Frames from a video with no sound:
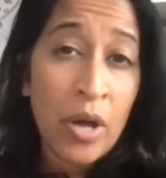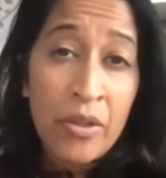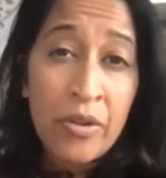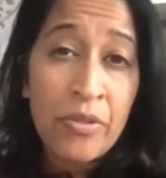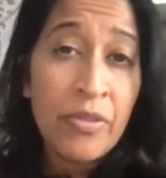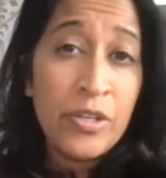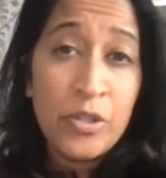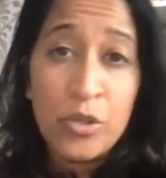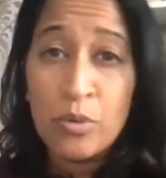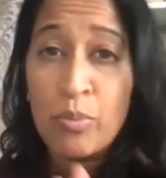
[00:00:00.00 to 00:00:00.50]

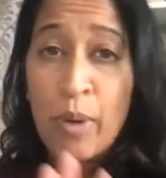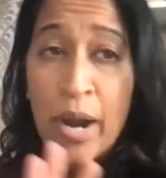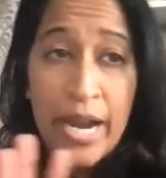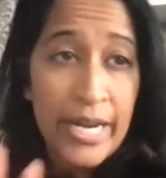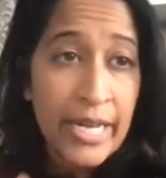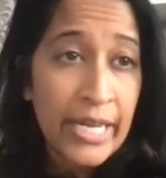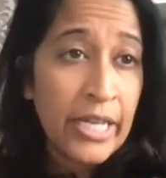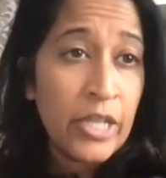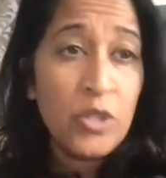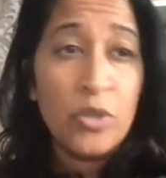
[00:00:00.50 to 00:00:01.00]
other than your
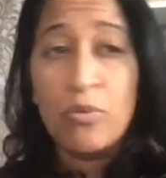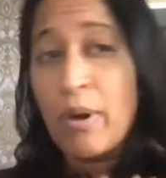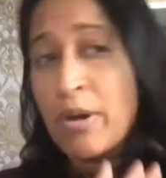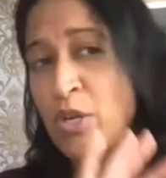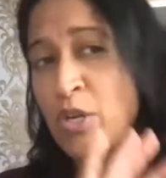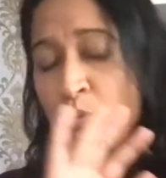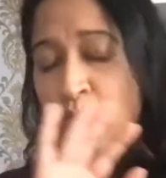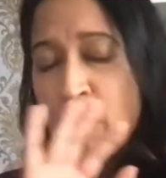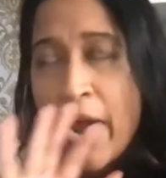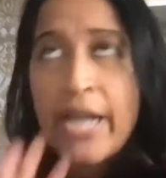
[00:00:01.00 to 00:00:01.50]
writing, and
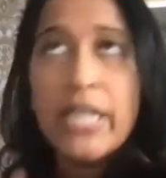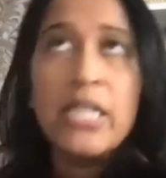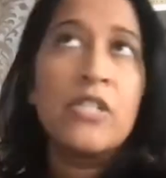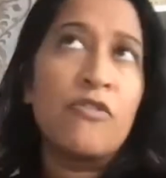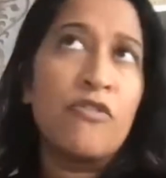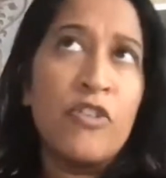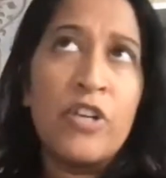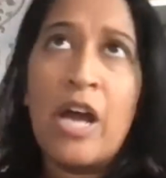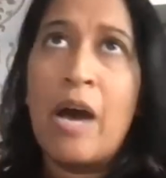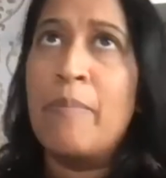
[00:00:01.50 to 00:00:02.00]
your your writing
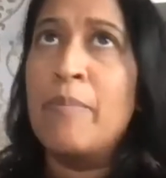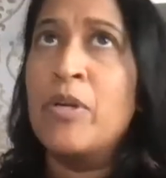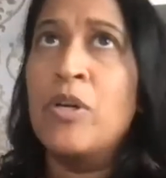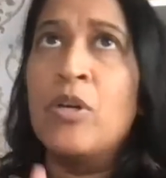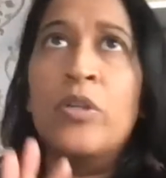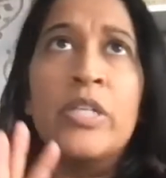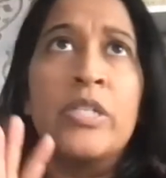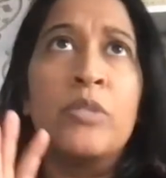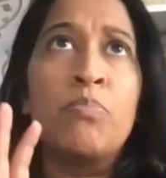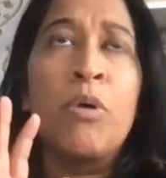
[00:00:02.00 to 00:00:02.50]
is
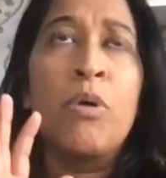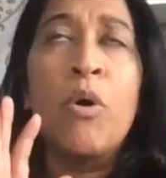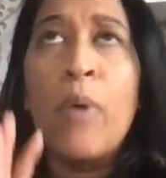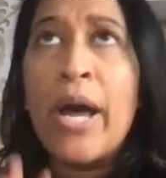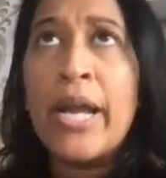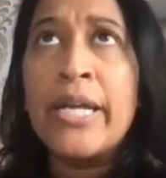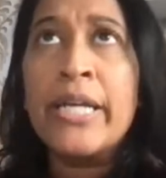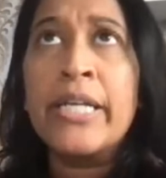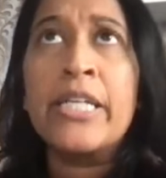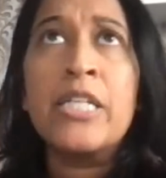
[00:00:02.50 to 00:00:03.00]
phenomenal. It's
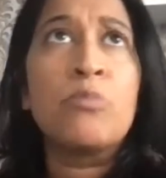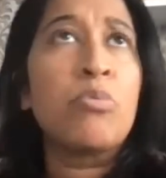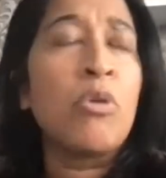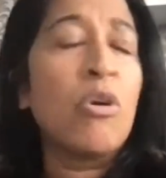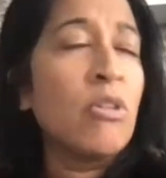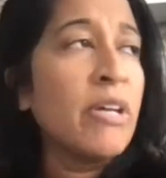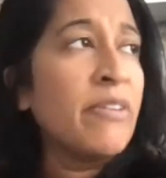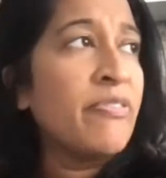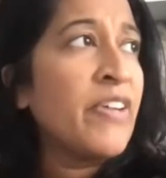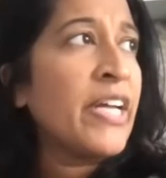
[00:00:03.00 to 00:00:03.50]
poetic, it's
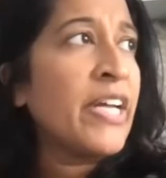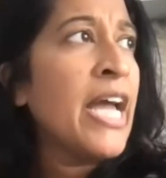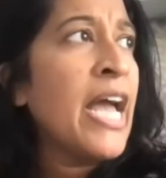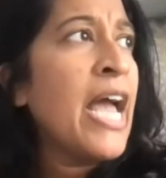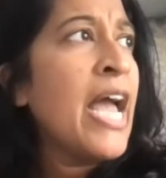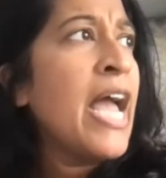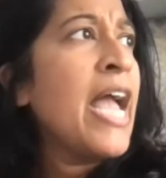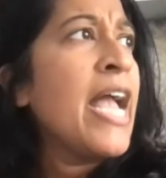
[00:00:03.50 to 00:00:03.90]
prolific.